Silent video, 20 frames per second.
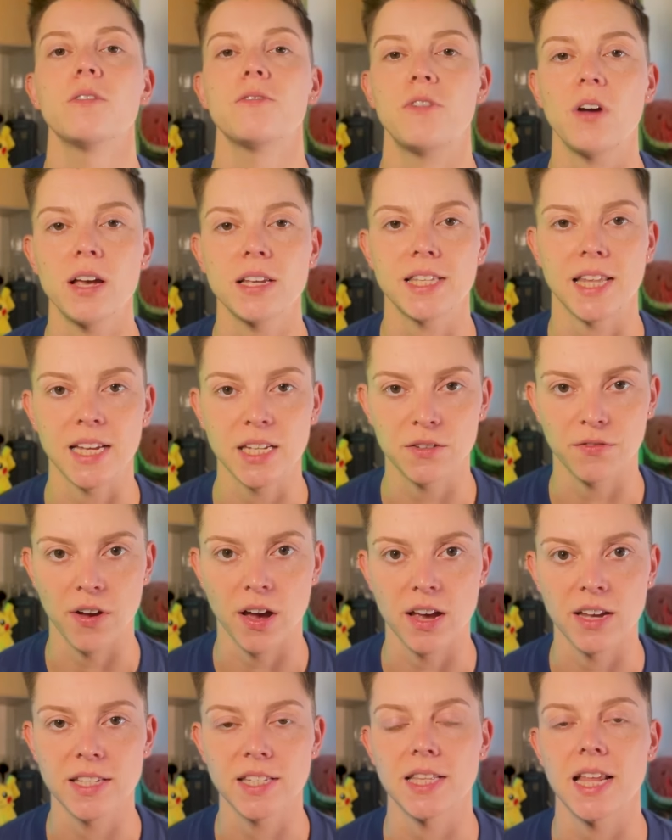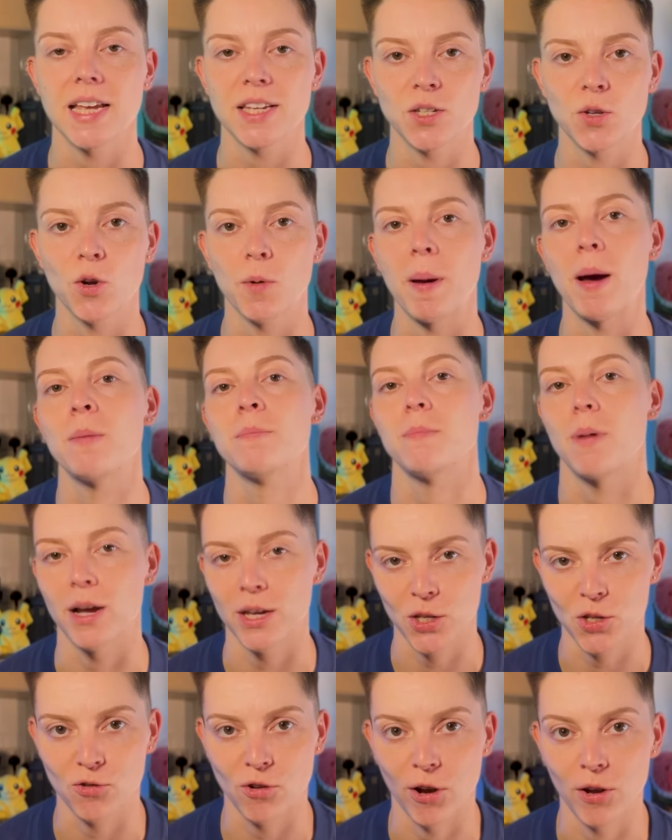first things first, let's talk about
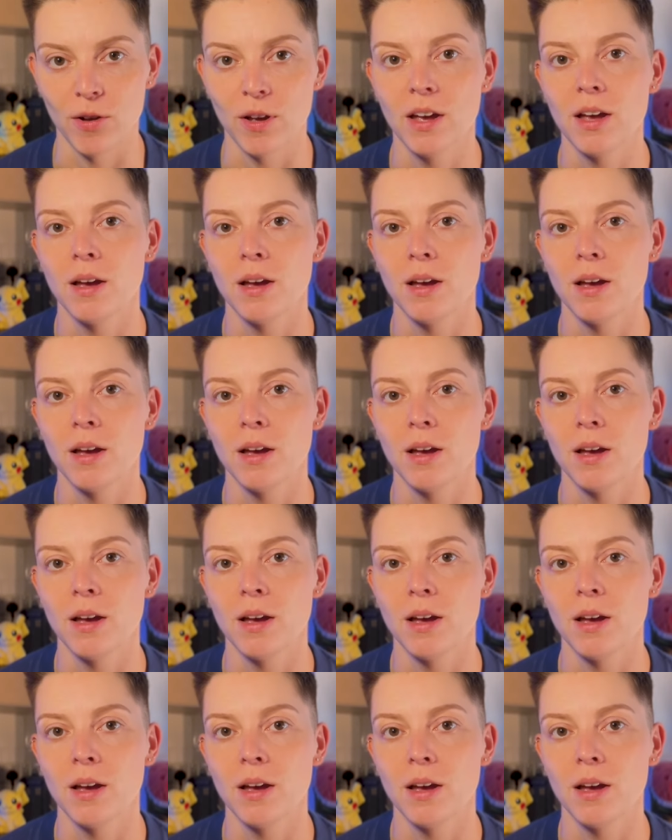Maestro.